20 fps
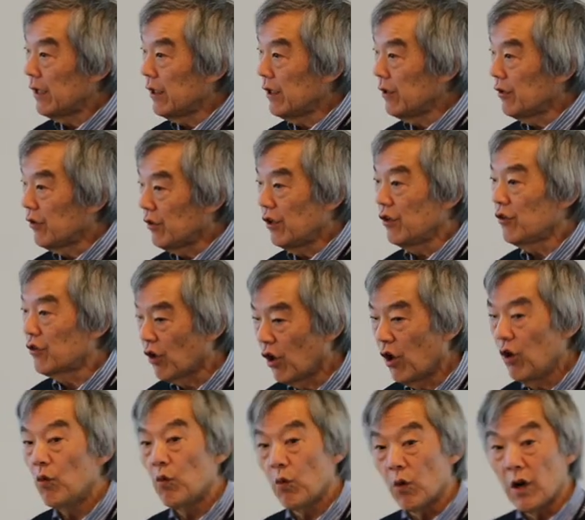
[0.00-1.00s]
You, you
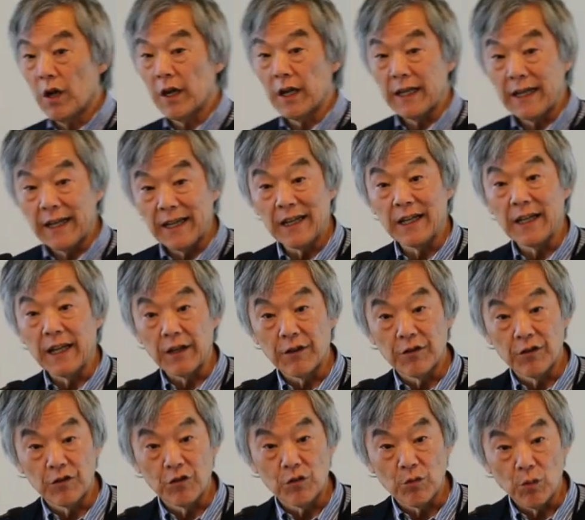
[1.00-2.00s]
don't want to get in that
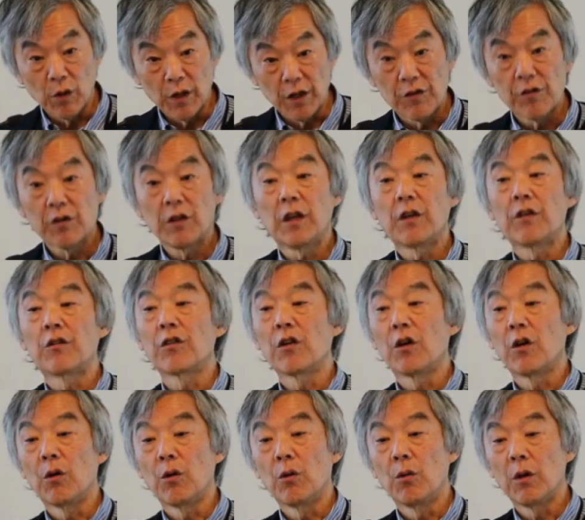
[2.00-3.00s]
situation, and
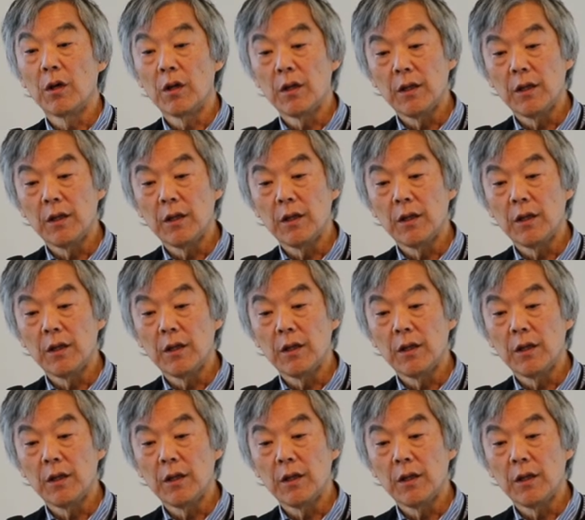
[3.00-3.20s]
so